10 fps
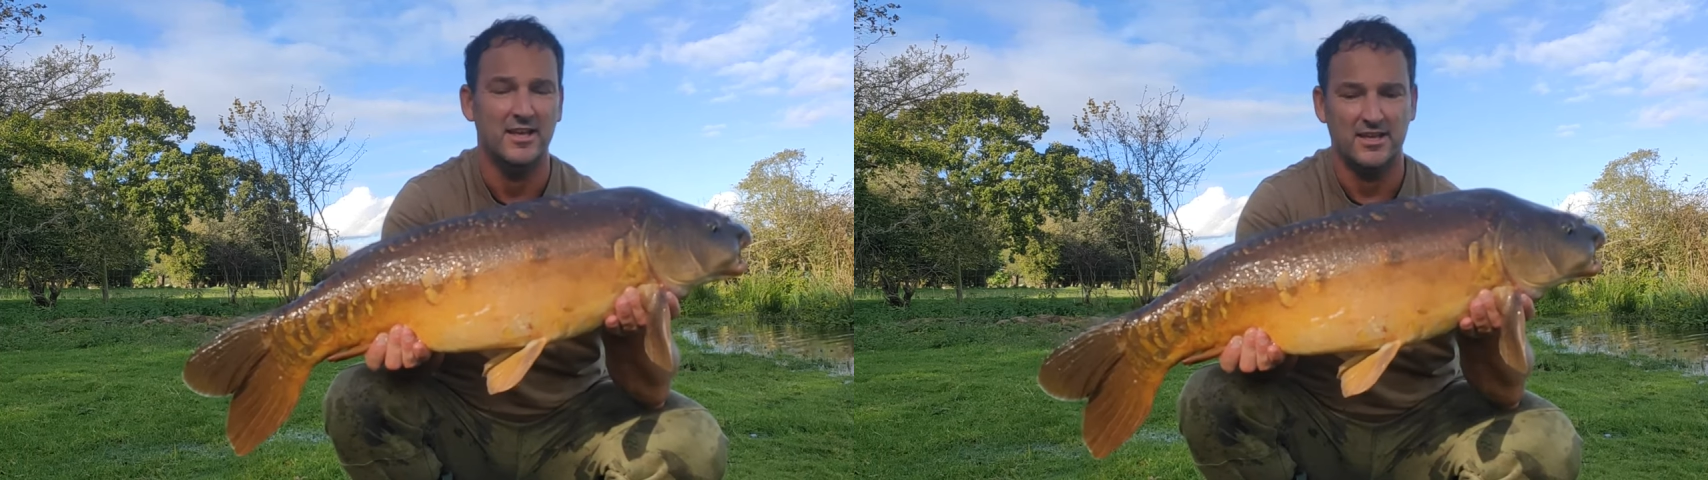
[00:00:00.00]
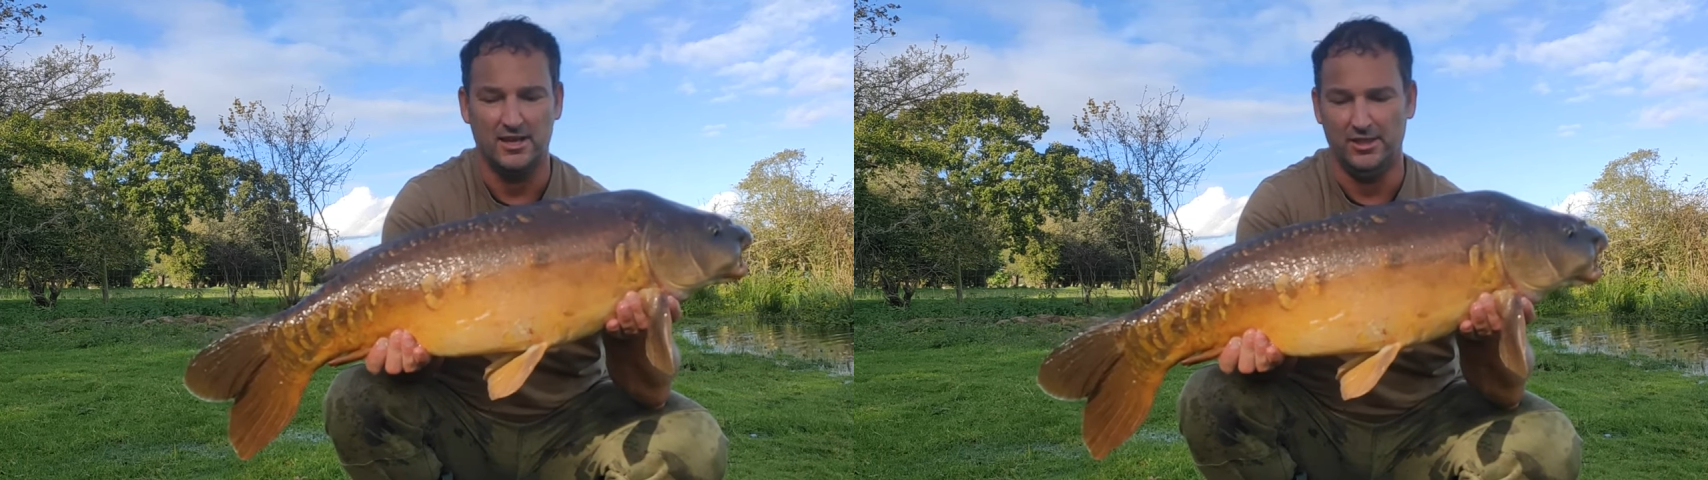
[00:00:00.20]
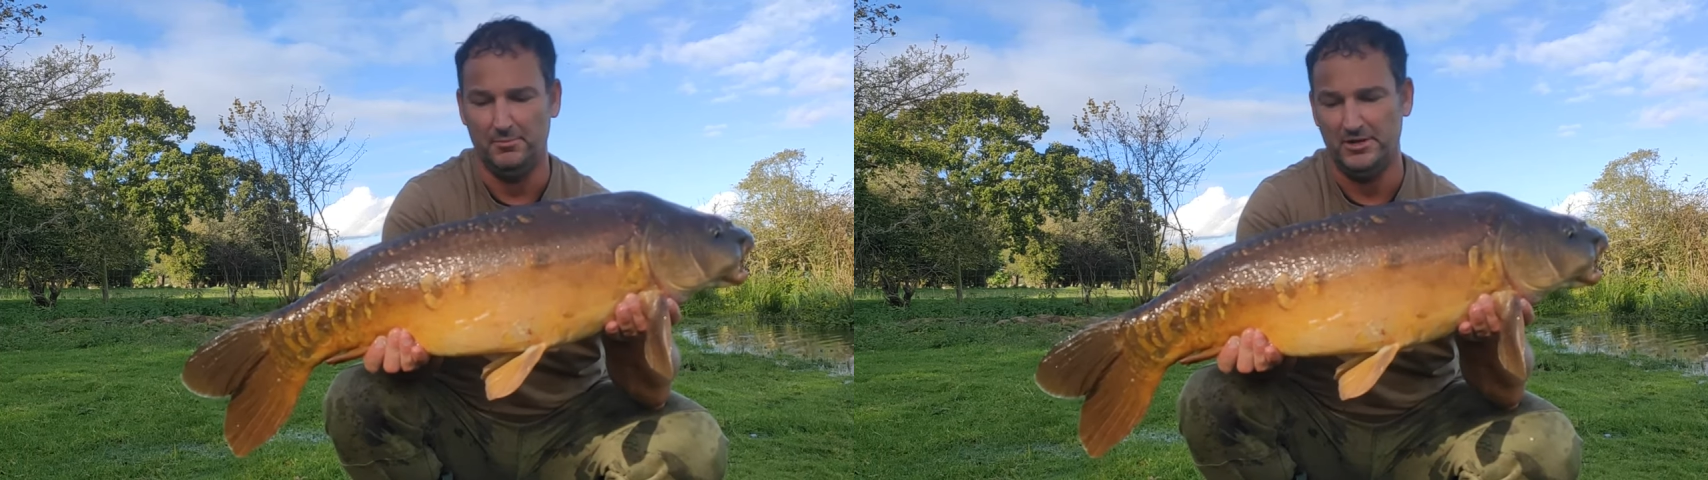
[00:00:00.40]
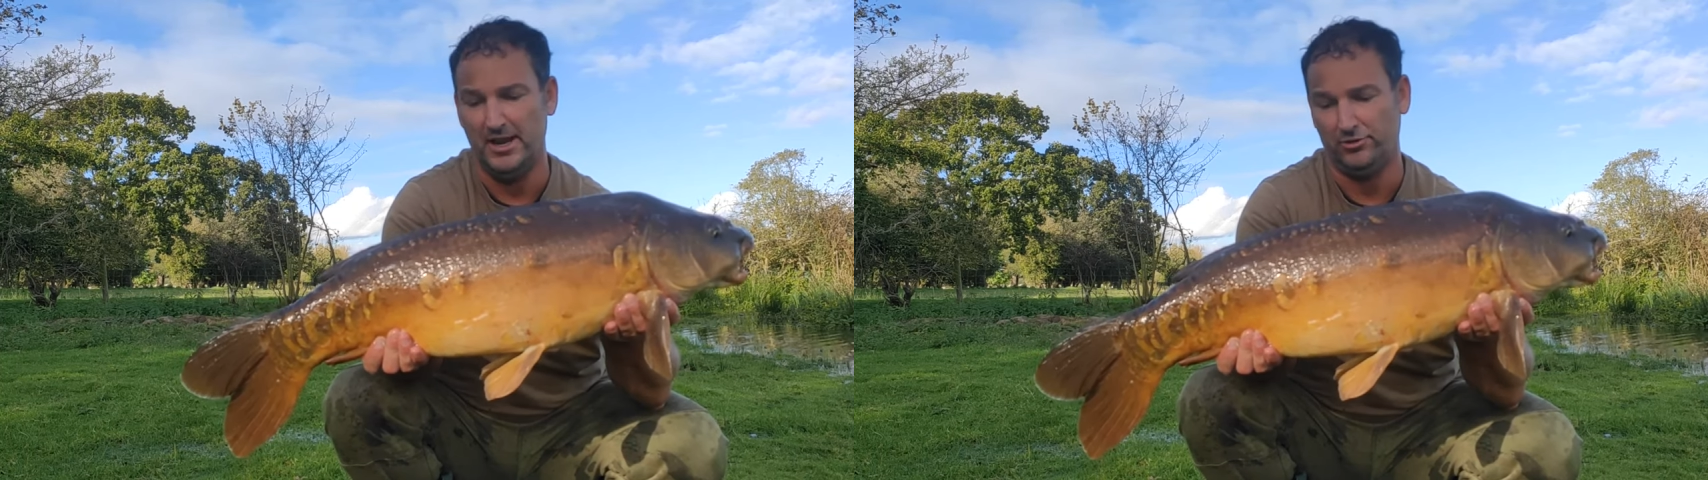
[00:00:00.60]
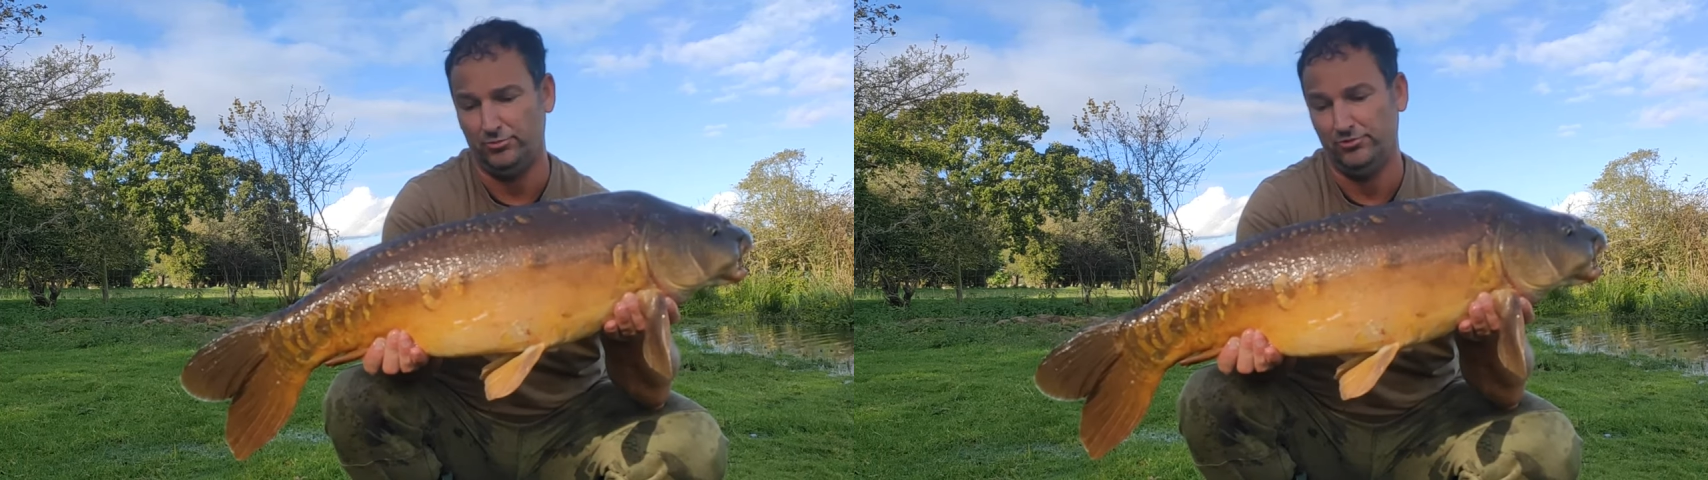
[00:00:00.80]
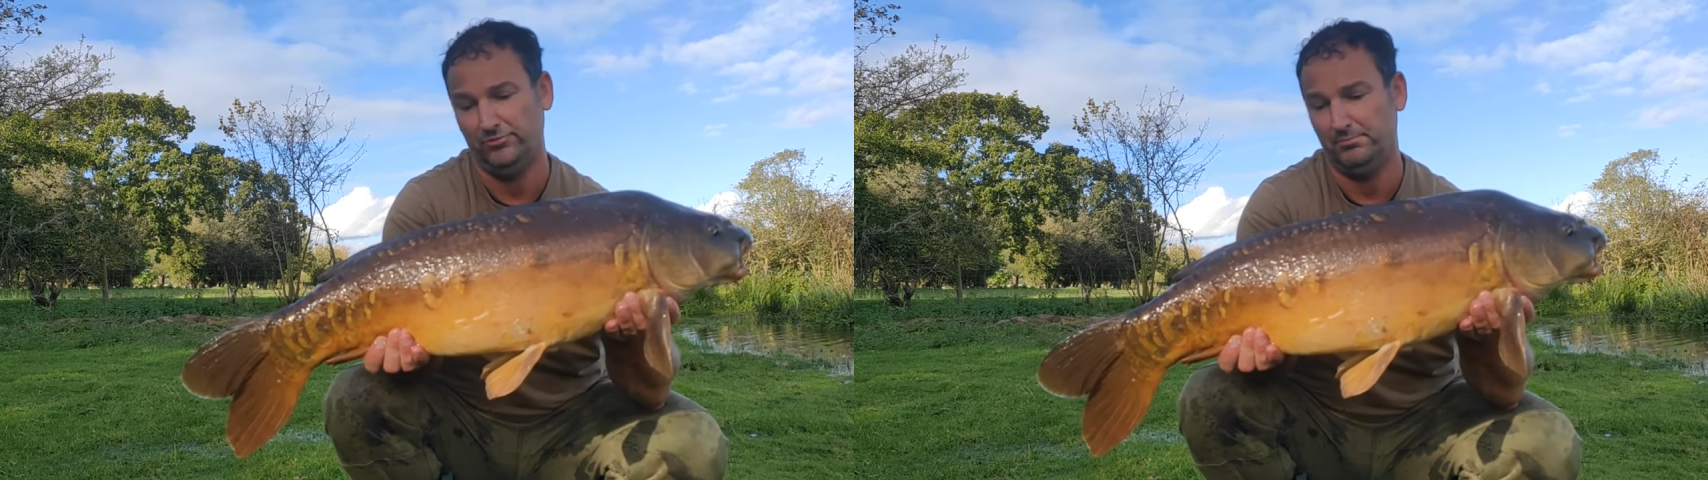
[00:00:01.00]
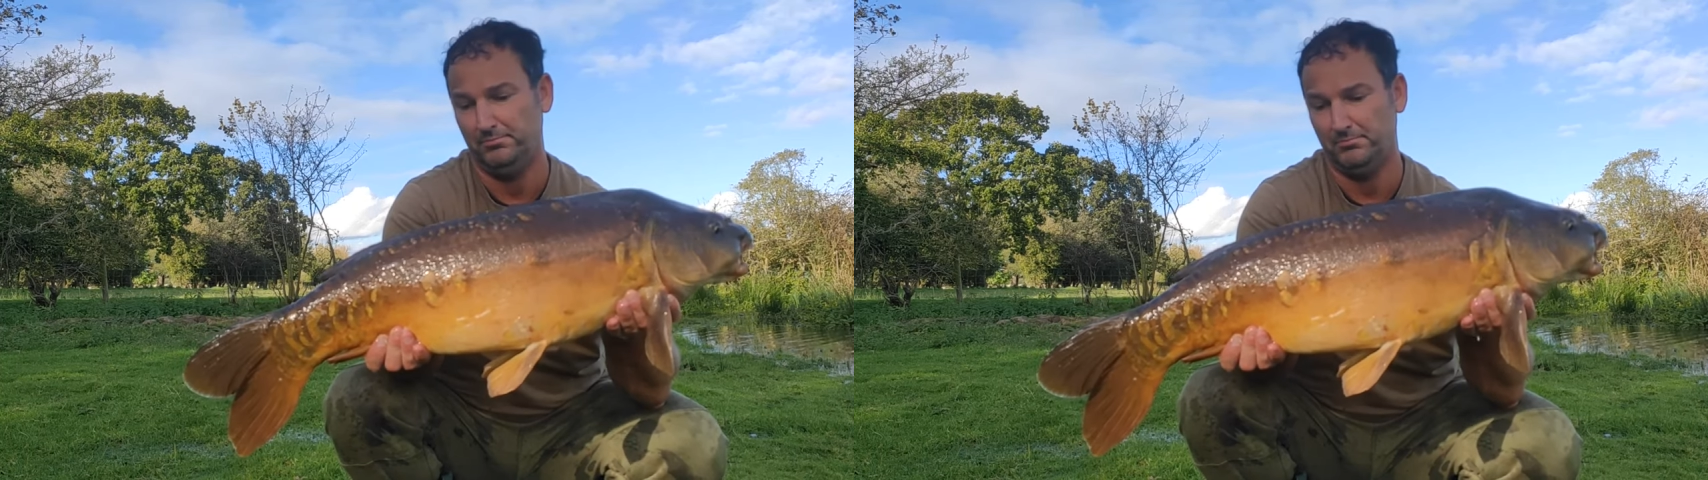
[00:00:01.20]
And then my next one's